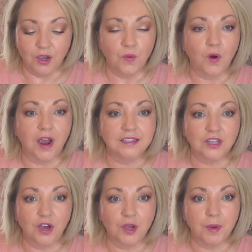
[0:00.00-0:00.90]
where I
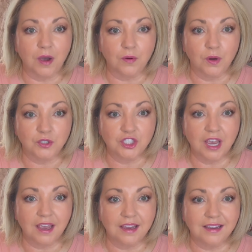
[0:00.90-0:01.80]
talk about
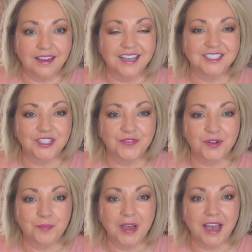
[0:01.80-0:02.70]
crochet and
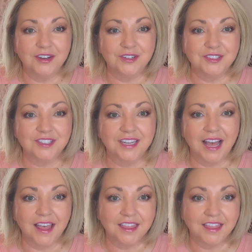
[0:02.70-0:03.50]
different patterns that I